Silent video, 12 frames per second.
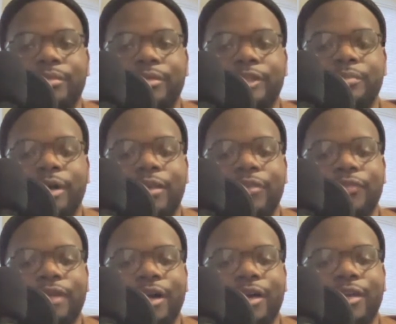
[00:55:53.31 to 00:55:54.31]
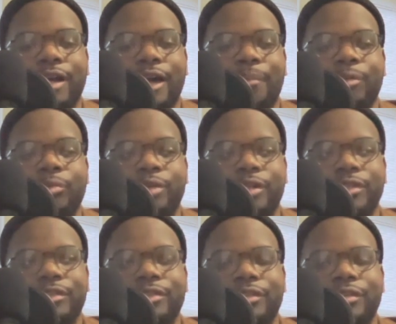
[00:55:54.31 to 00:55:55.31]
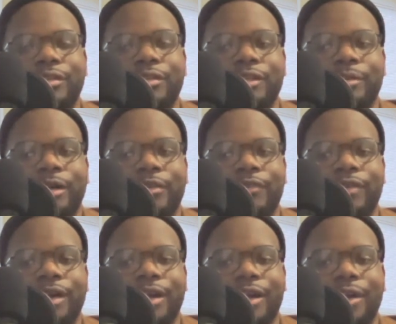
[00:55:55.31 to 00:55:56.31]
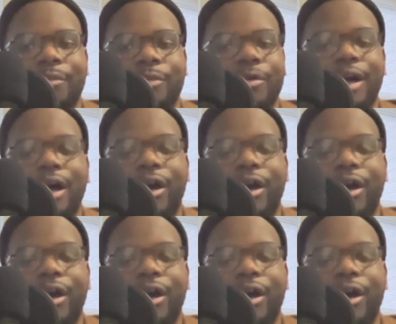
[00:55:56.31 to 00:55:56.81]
Spotify and Apple, which is still on Spotify and Apple.